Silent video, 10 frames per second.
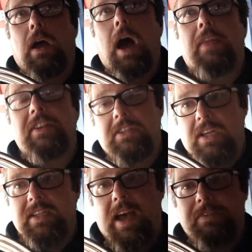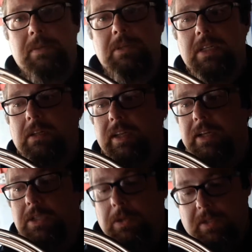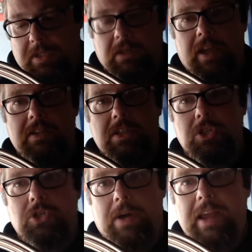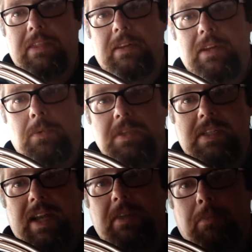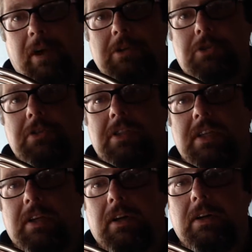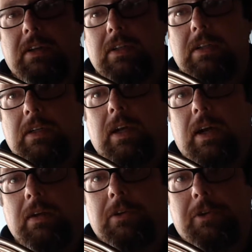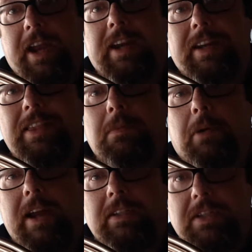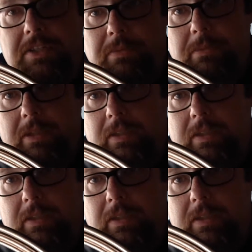This does have some steel in it, so it still has the strength and can withstand the pressures that are created in the brake system.